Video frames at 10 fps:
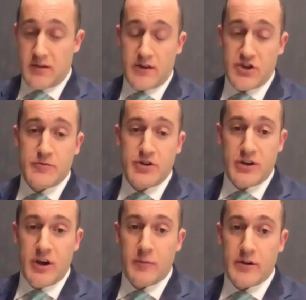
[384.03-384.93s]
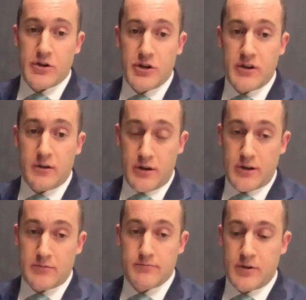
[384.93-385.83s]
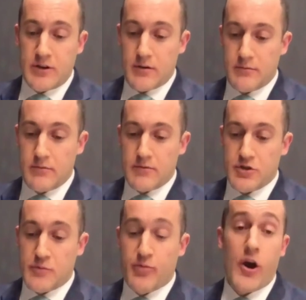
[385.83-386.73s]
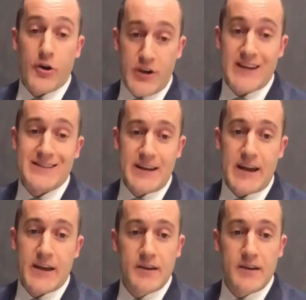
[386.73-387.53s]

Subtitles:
Egyptian government should prioritize today?